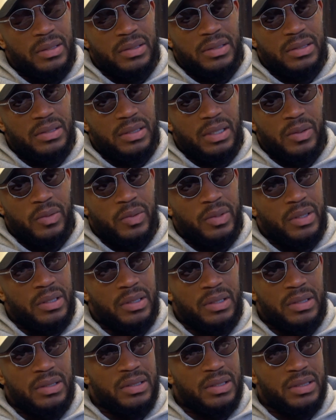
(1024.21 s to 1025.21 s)
I was just like, we
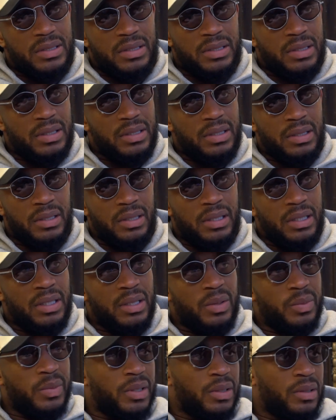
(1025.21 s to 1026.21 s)
could have just sent in an
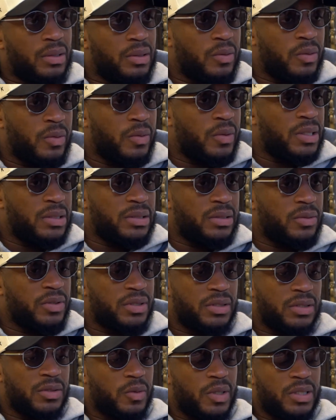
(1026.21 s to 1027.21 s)
email. We
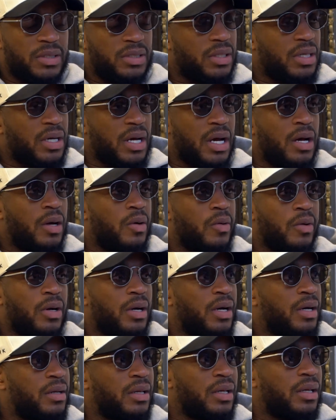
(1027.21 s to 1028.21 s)
just wasted an hour
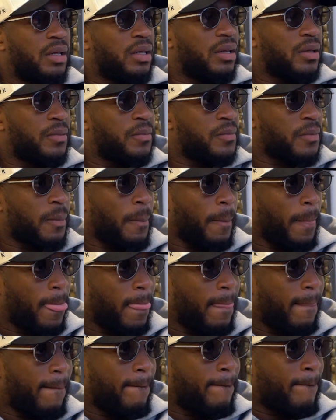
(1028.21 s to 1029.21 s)
of our day.
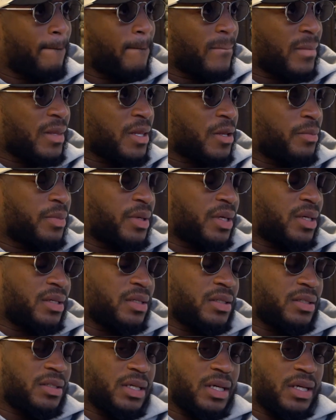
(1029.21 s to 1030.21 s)

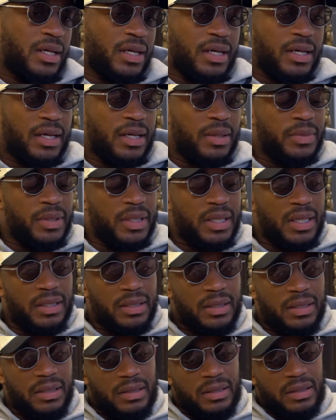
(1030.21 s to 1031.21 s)
Because I
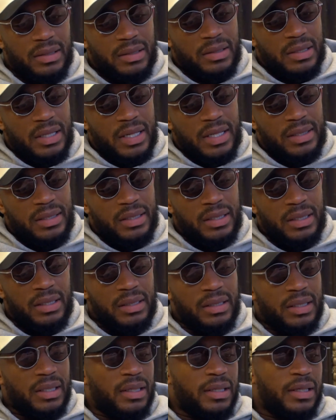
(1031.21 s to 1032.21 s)

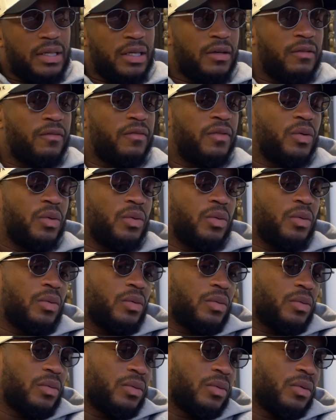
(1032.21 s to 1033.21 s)
think they give you,
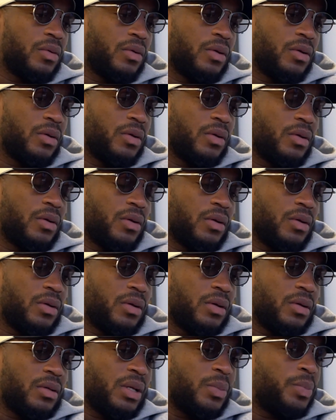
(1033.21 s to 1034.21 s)

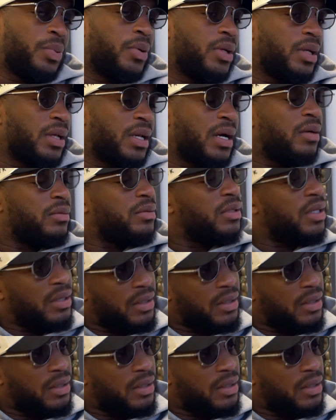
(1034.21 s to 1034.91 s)
they put it out